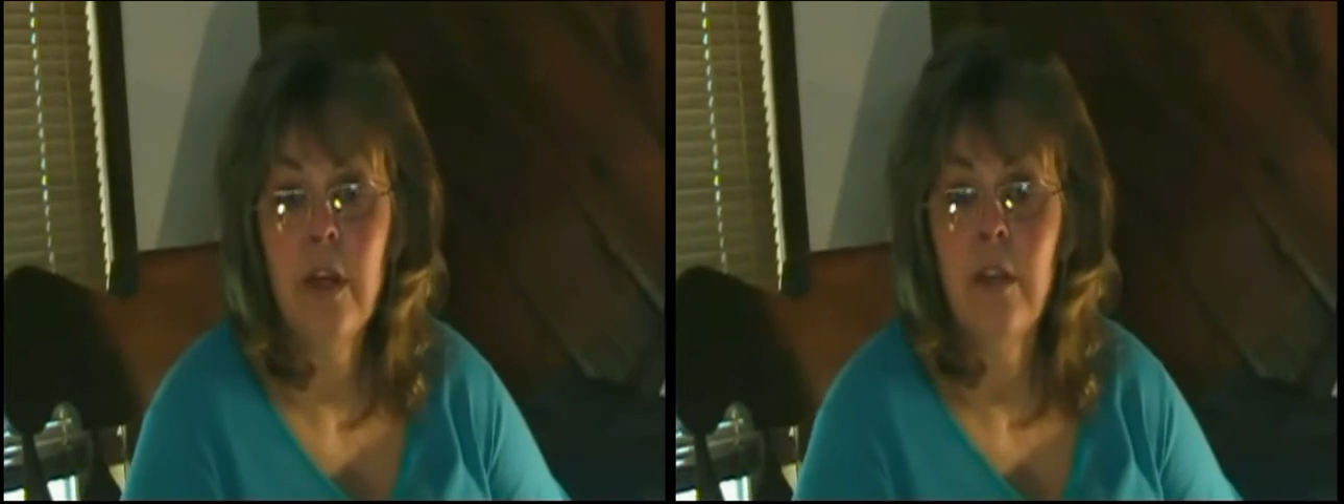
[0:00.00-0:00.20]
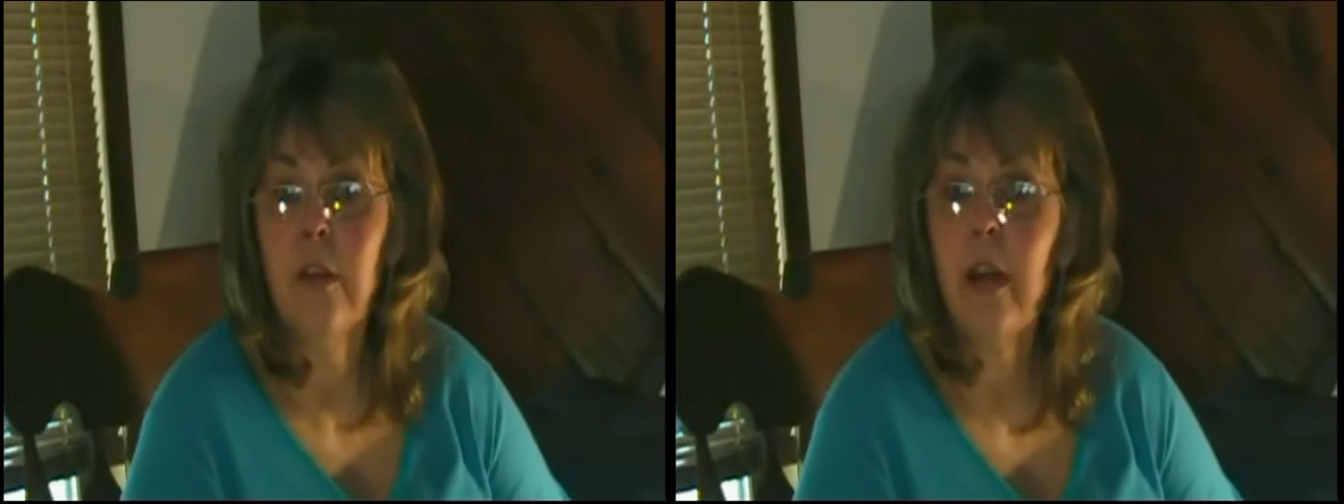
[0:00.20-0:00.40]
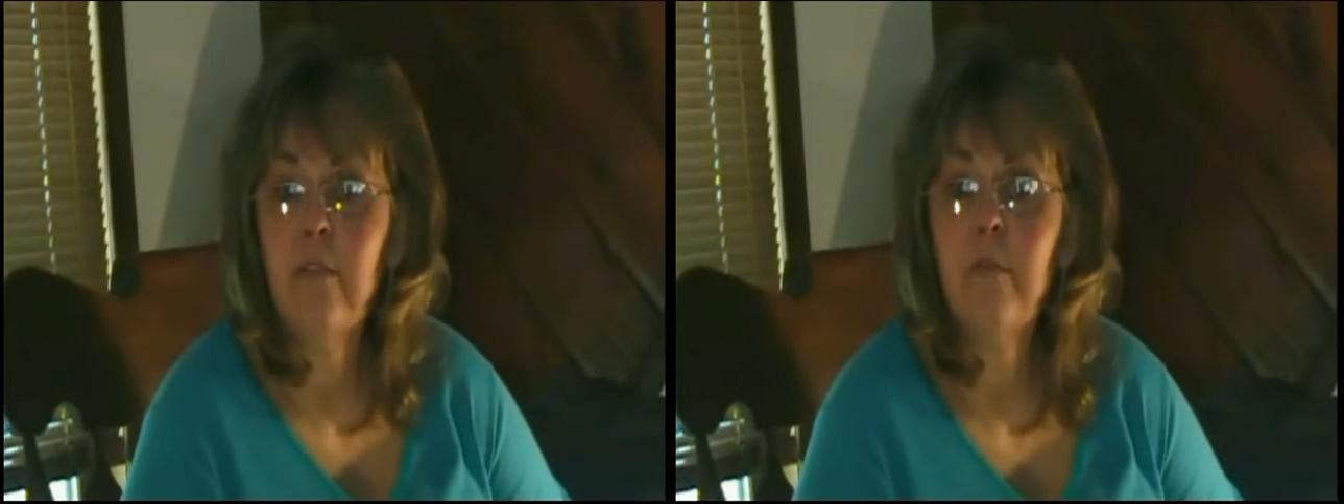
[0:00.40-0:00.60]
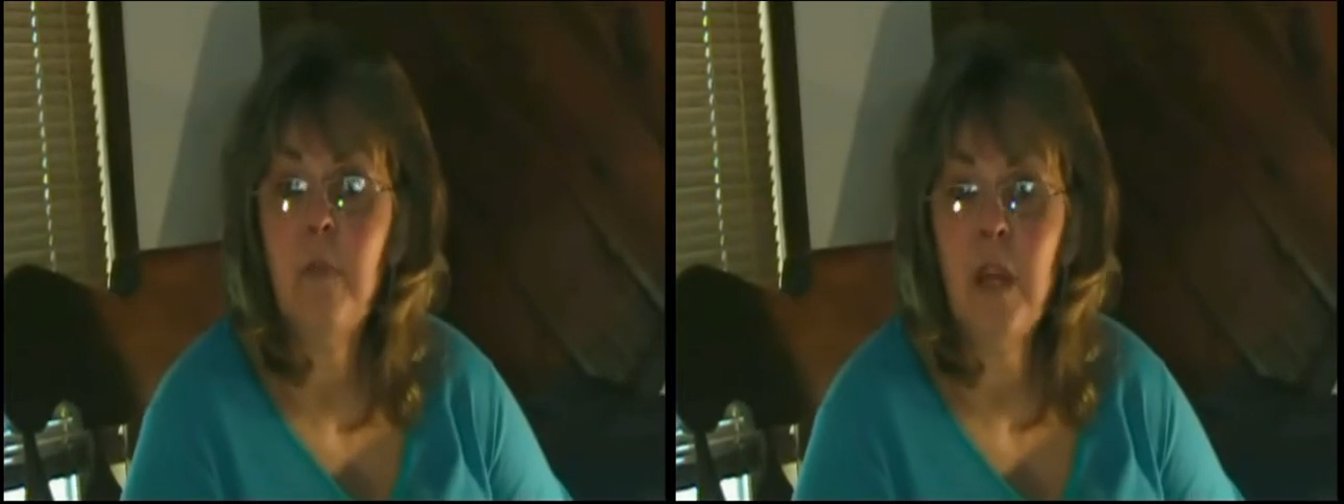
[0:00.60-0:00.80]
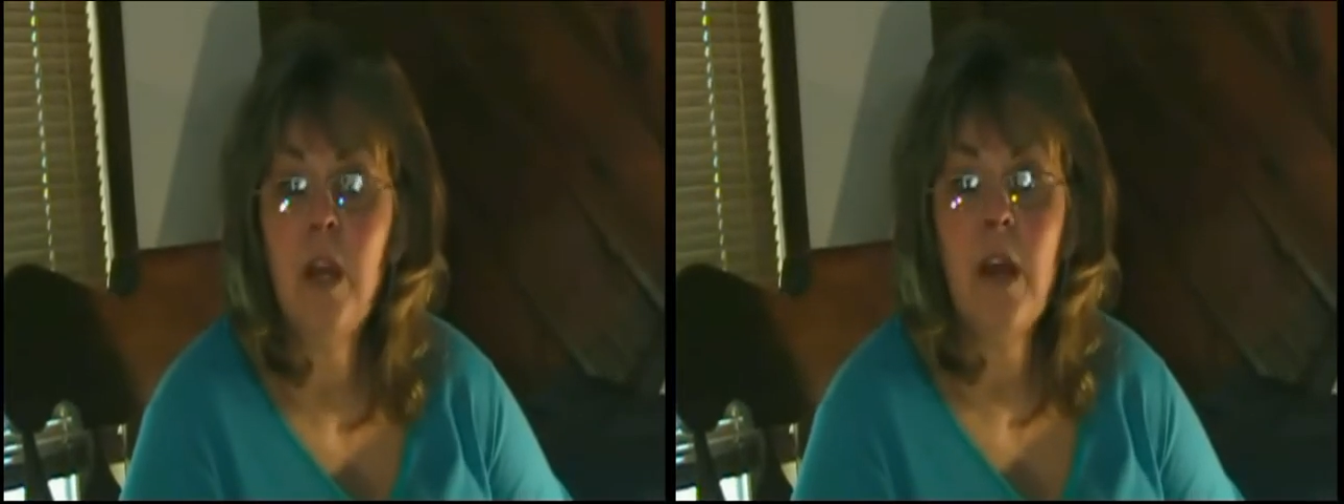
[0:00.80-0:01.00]
there have
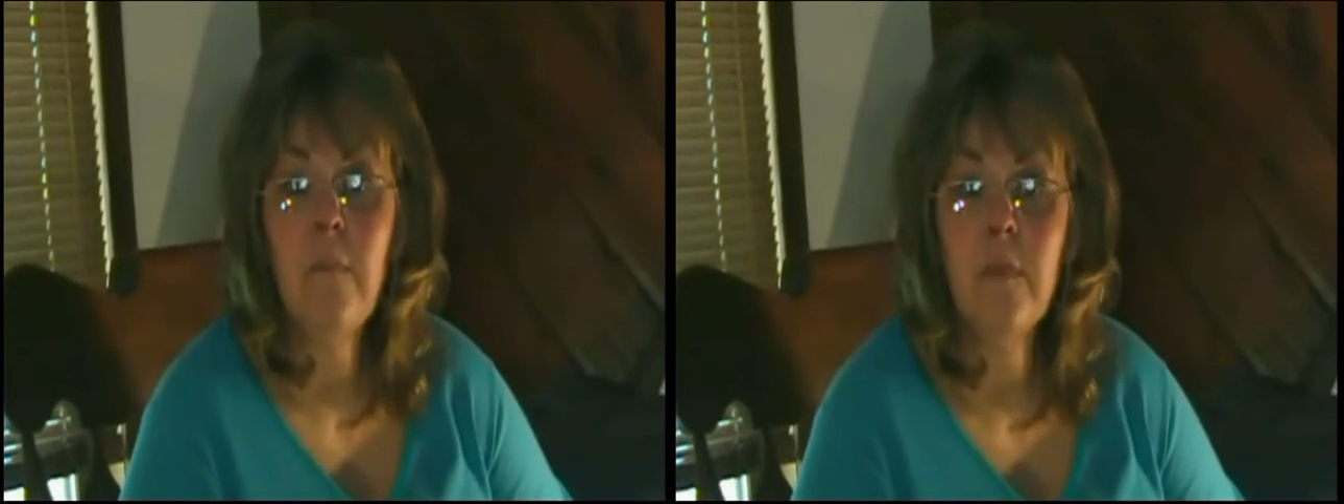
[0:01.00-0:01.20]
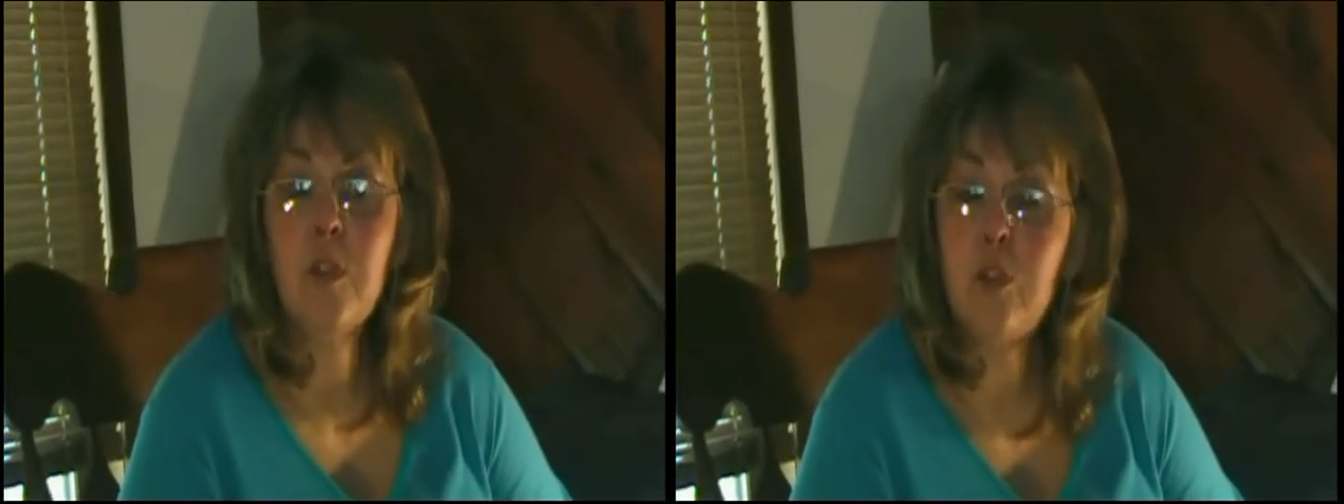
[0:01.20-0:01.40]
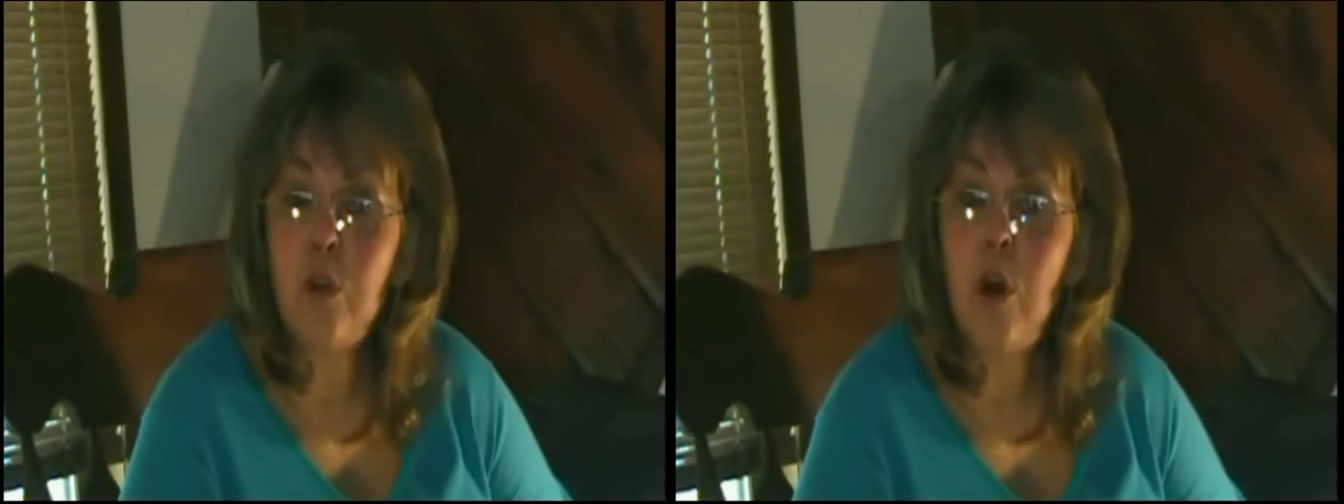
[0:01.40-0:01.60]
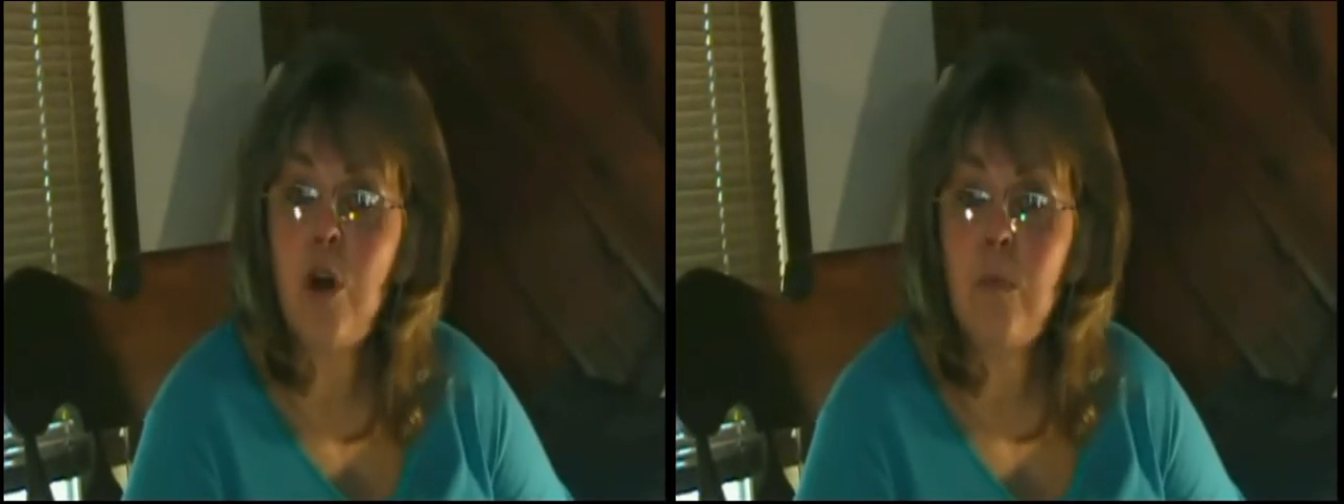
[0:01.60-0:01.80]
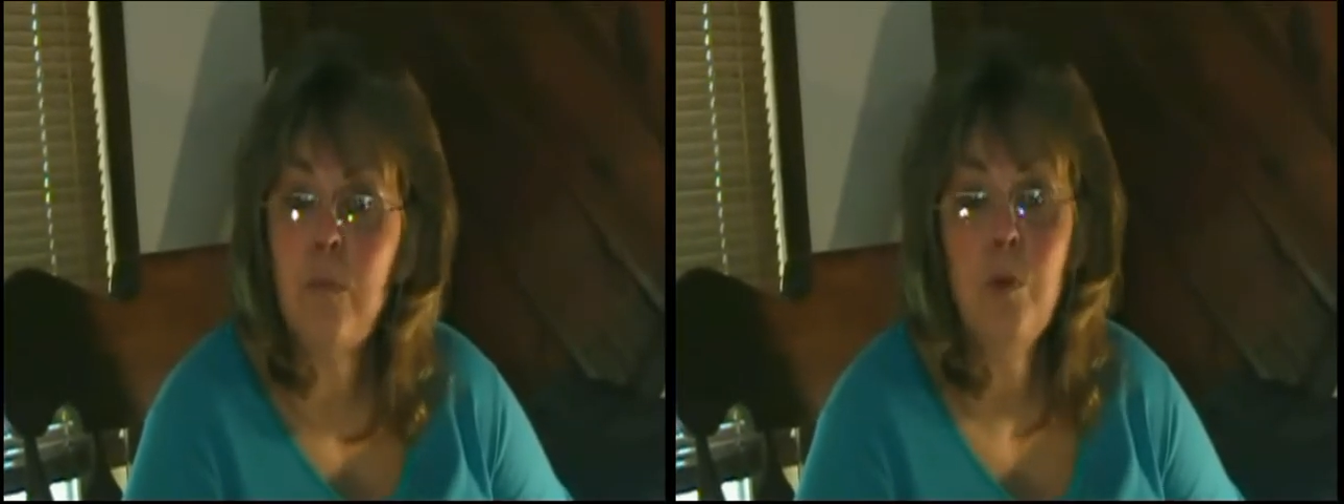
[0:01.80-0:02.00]
been
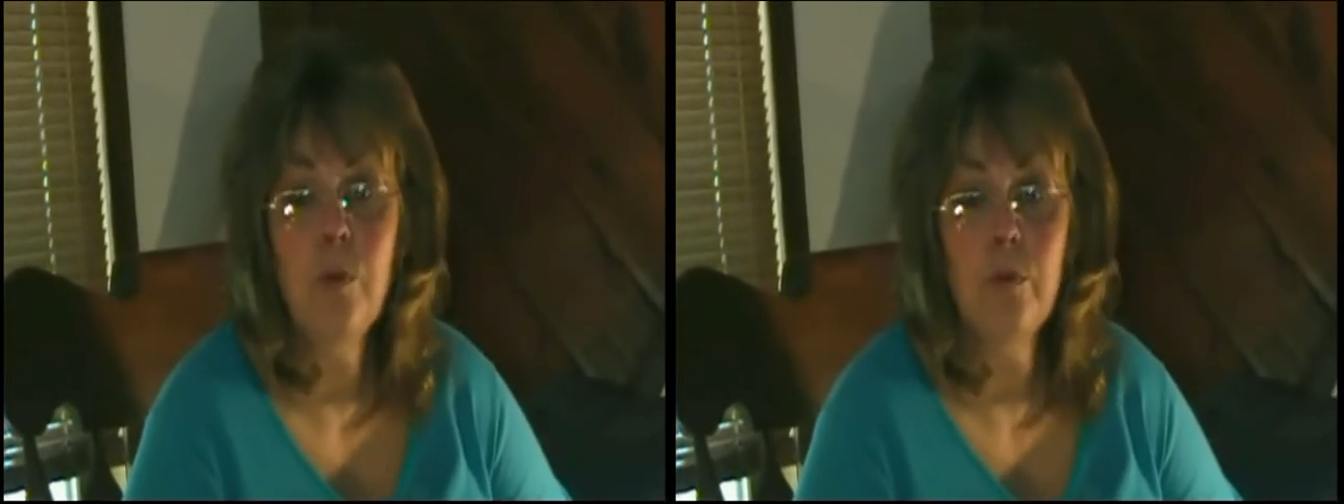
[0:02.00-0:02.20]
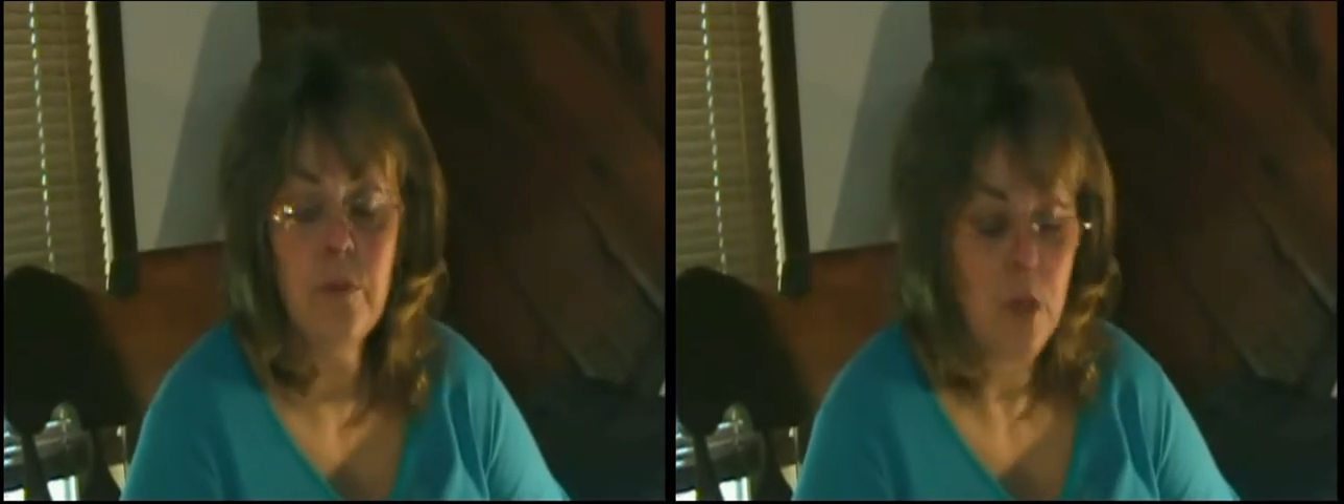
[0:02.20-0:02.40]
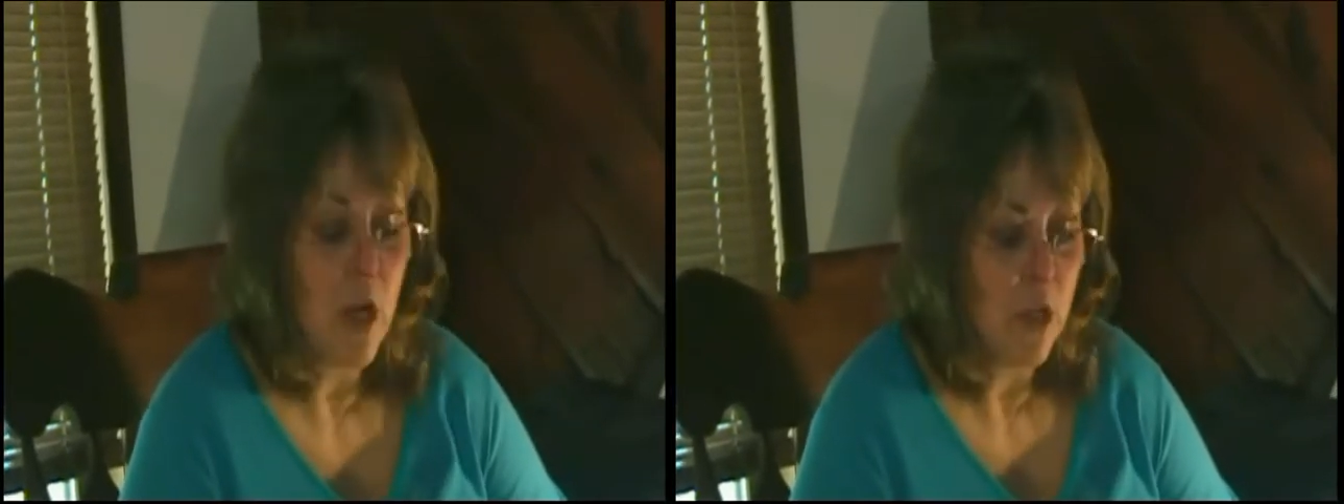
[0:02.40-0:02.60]
strong moves